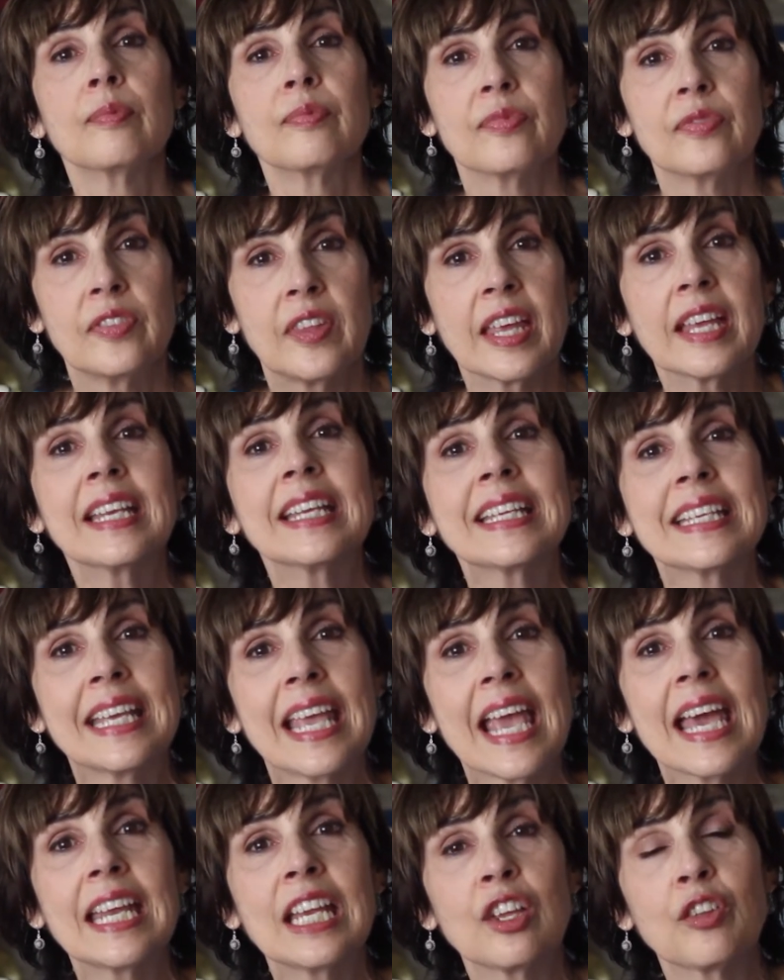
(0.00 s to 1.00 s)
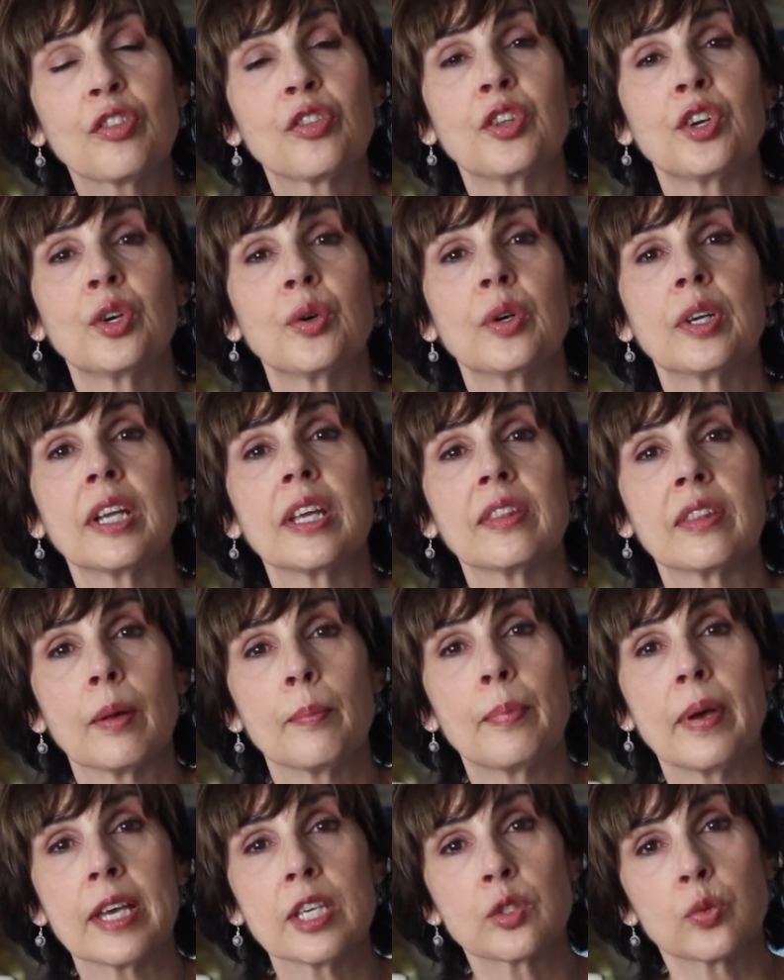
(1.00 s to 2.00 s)
then getting through it in the
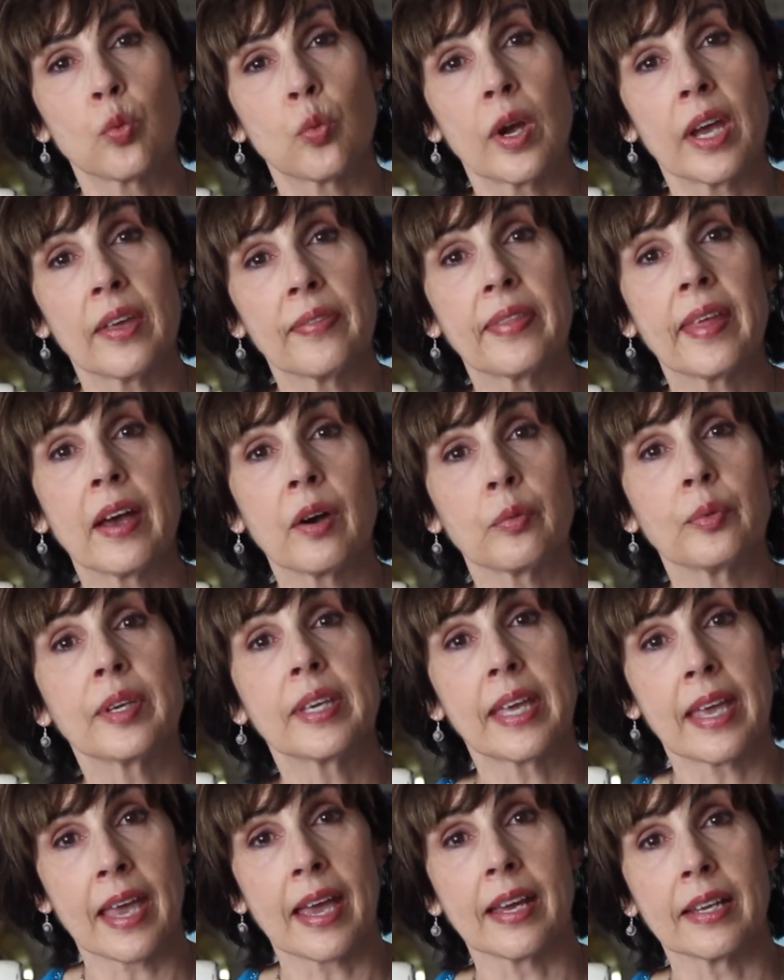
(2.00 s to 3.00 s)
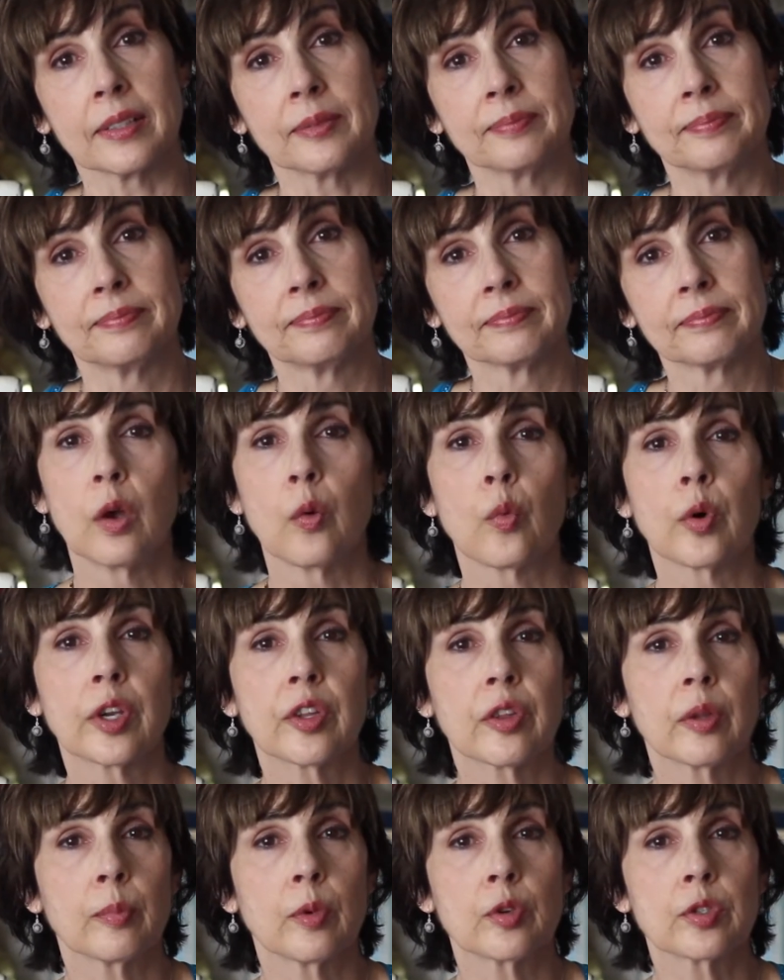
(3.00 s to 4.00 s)
best way that we can. One
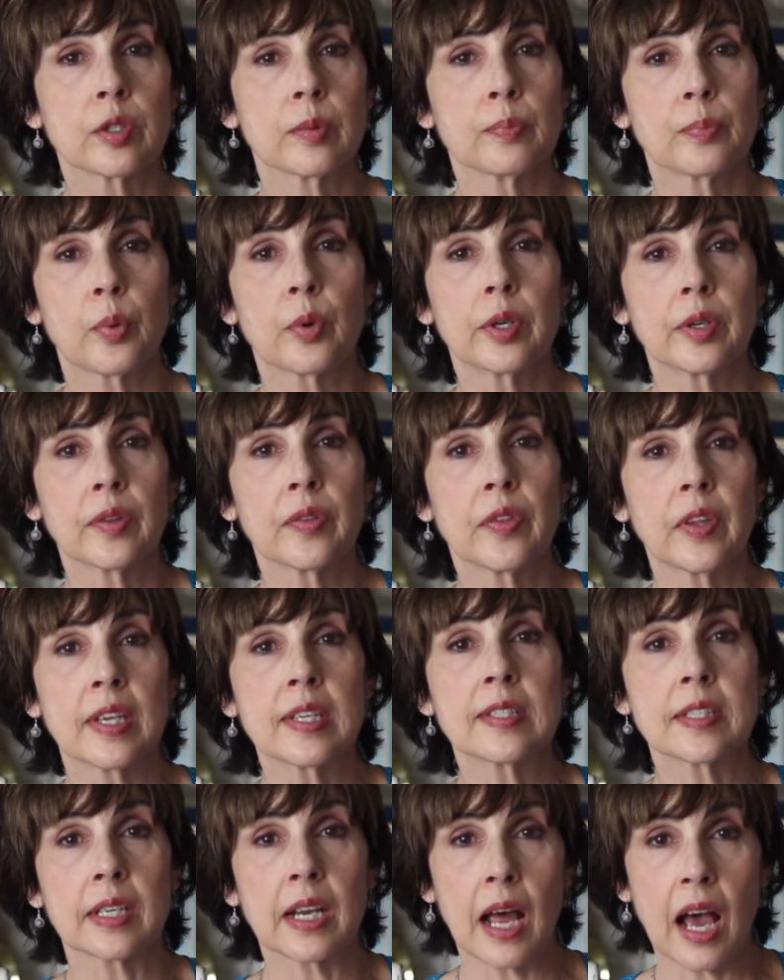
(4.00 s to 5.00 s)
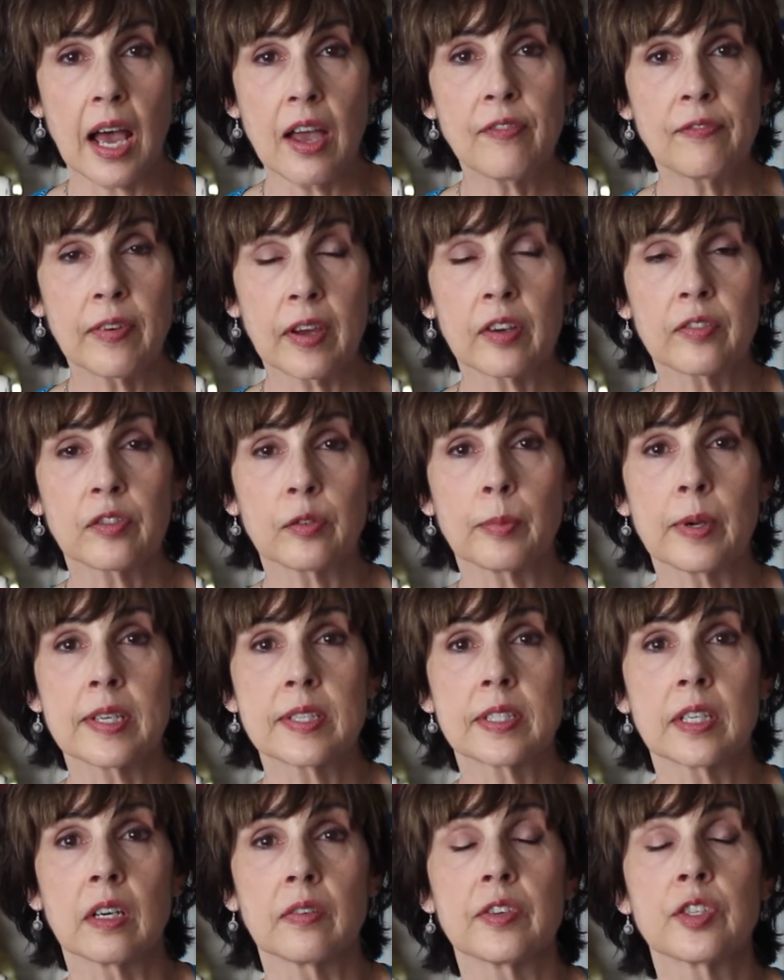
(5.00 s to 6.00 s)
of the most important things that I found for
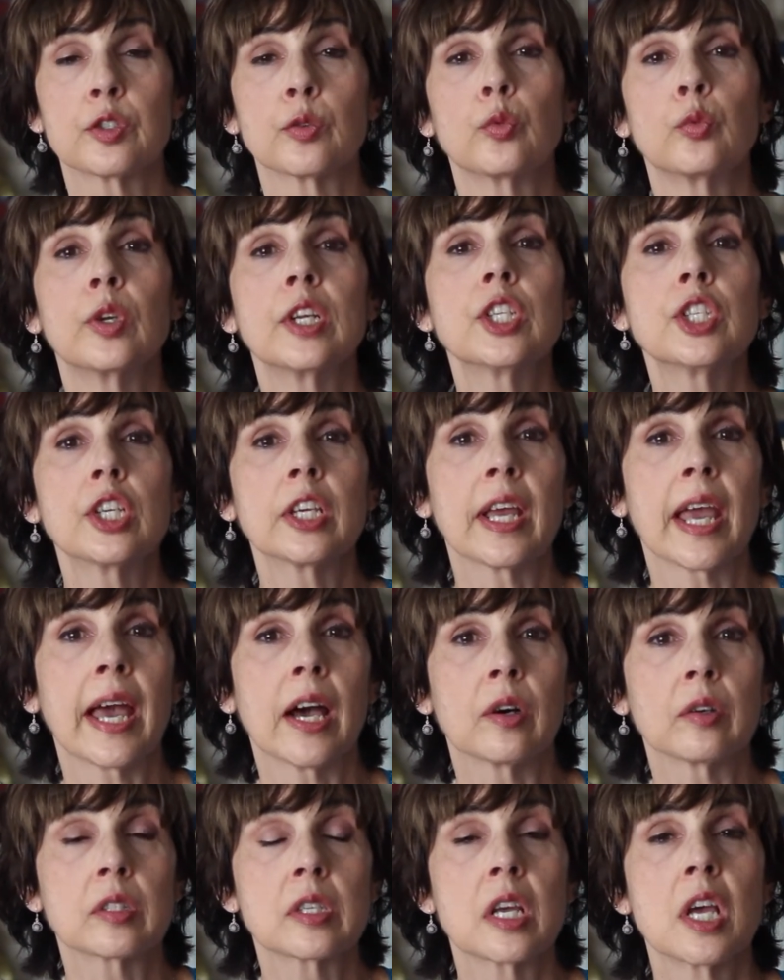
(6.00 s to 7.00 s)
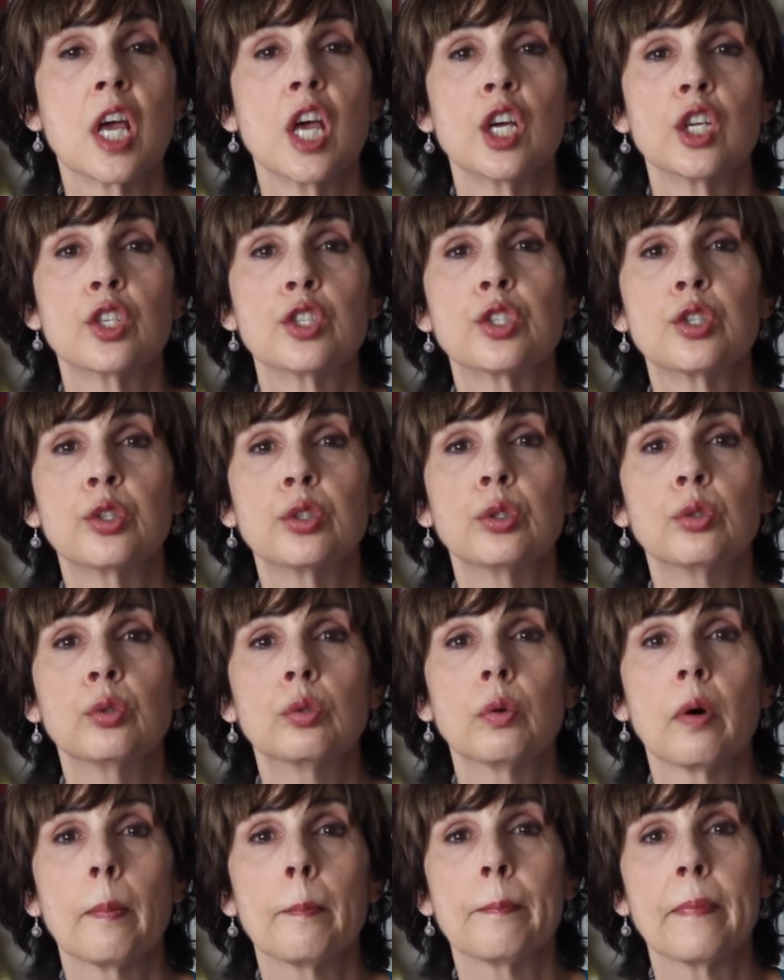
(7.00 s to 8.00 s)
myself is reaching out
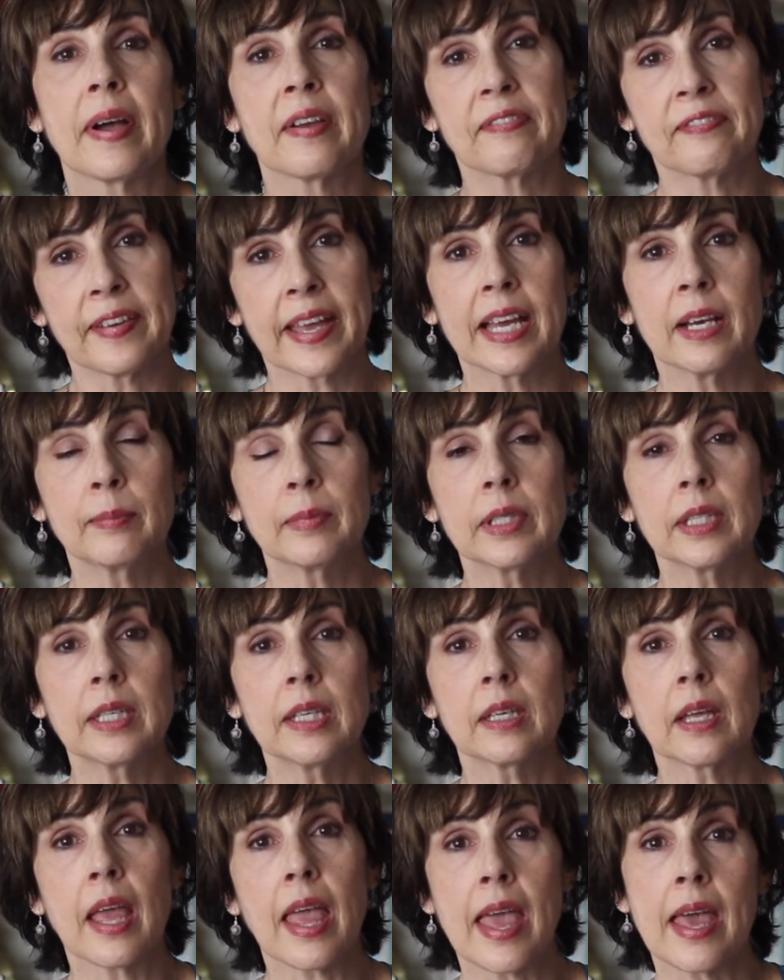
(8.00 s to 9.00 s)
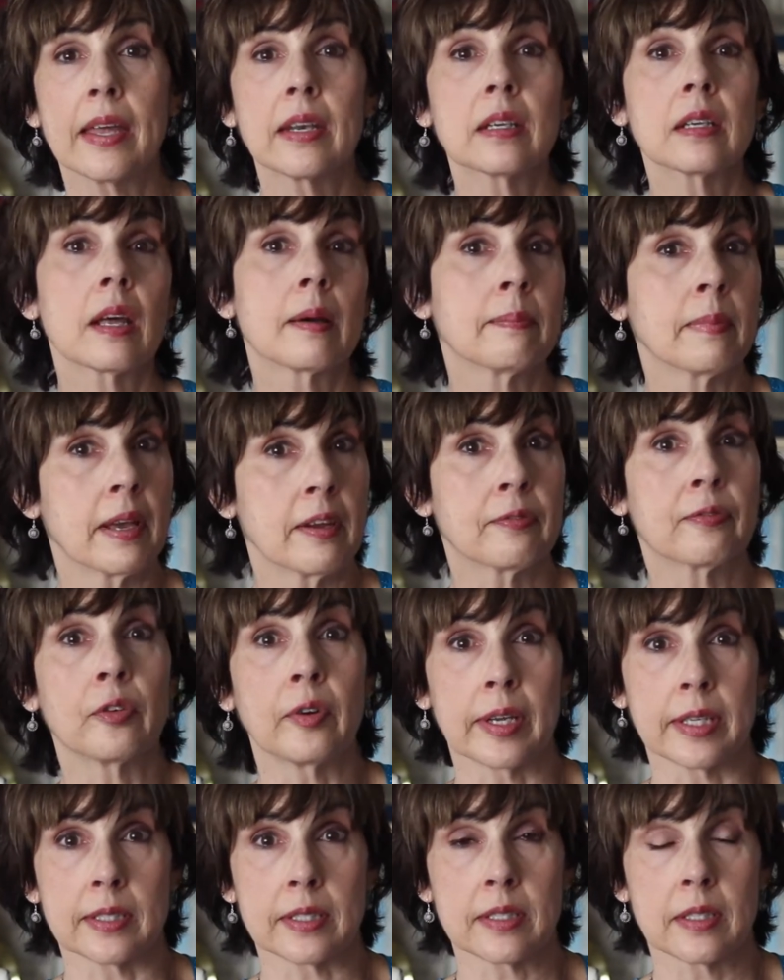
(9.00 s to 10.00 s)
to my family and my
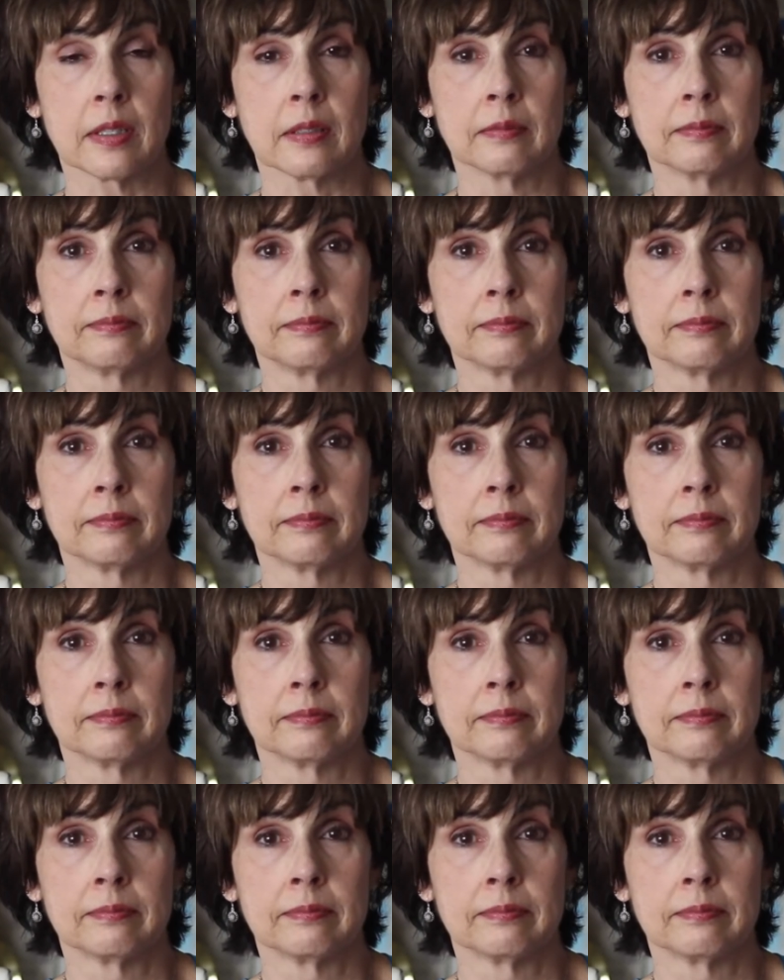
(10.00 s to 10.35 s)
friends.